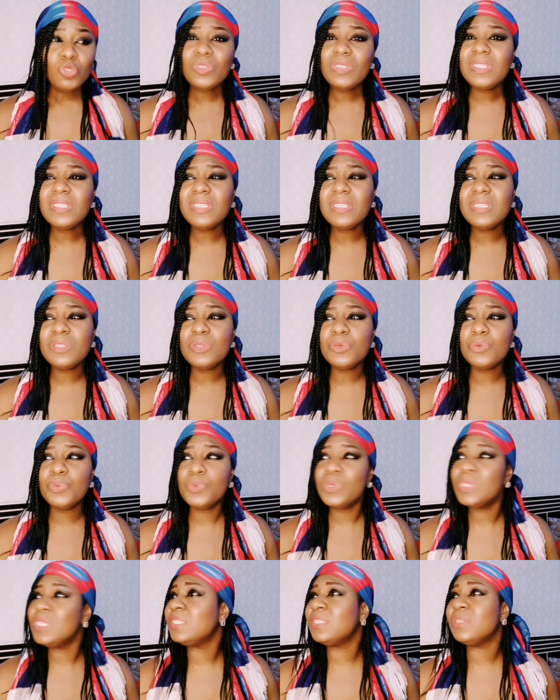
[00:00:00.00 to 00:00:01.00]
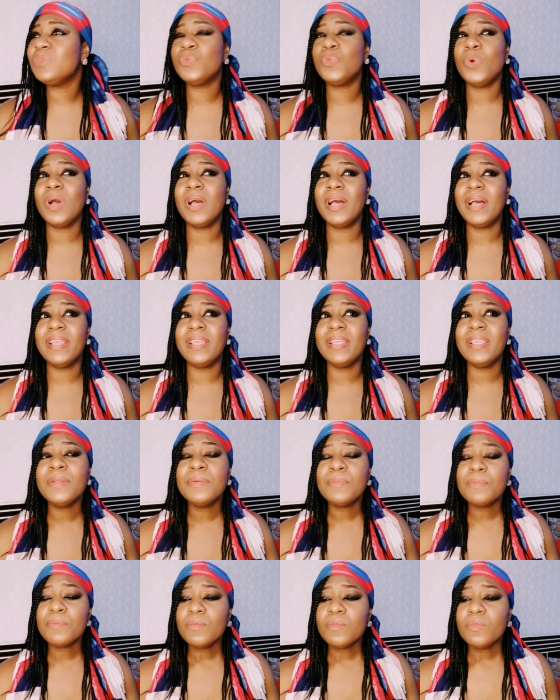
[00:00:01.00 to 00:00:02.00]
So this is the reason why
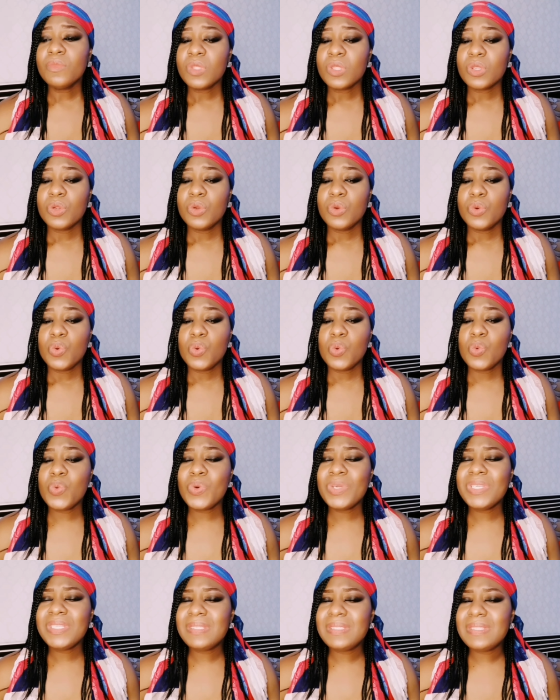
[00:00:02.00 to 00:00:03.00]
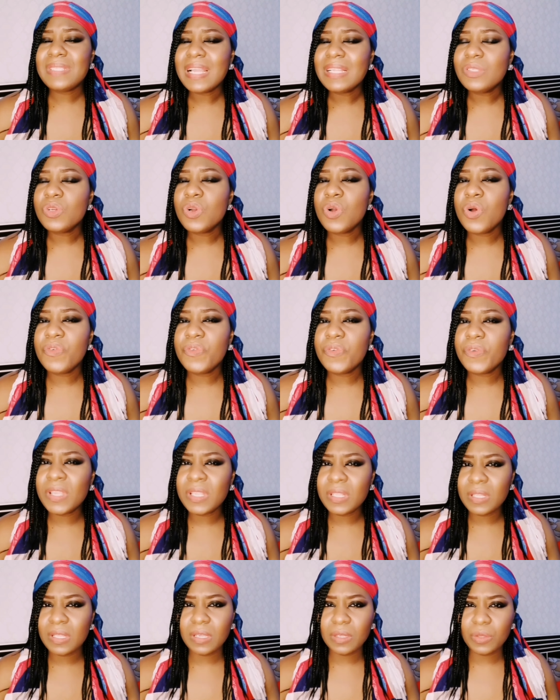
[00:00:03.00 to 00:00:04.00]
we start off
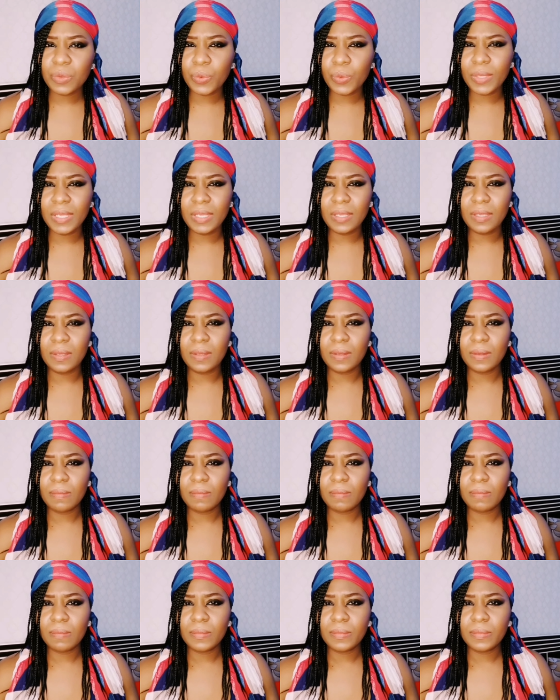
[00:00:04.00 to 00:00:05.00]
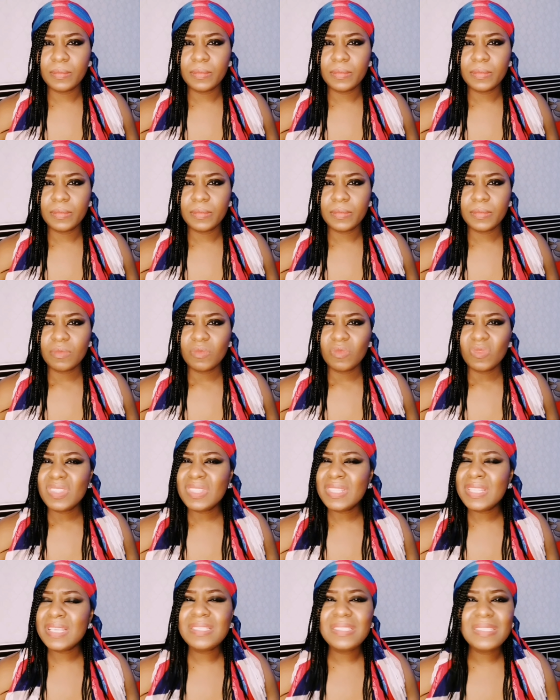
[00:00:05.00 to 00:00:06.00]
in that way.
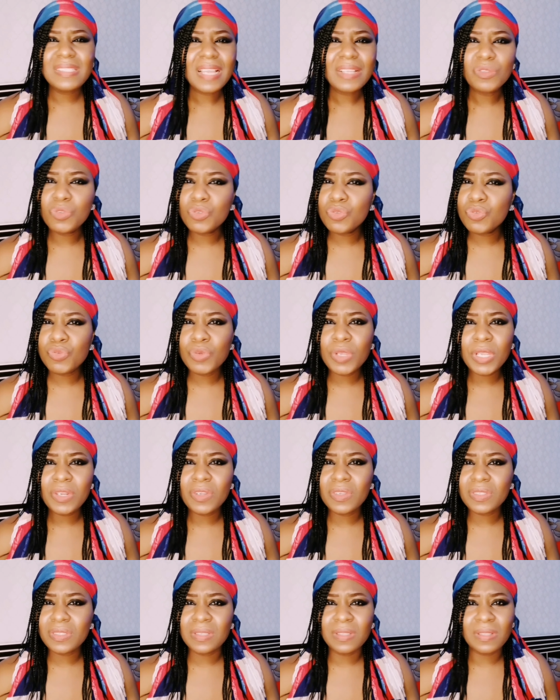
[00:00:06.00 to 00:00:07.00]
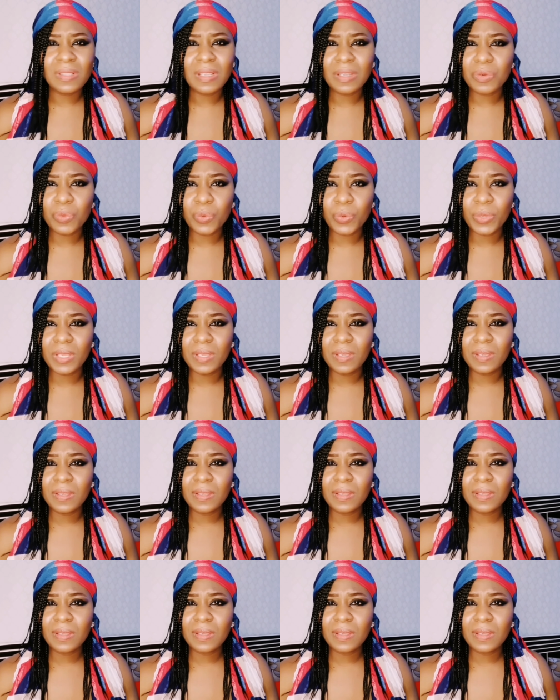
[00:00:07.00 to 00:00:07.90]
They start to train us in that way.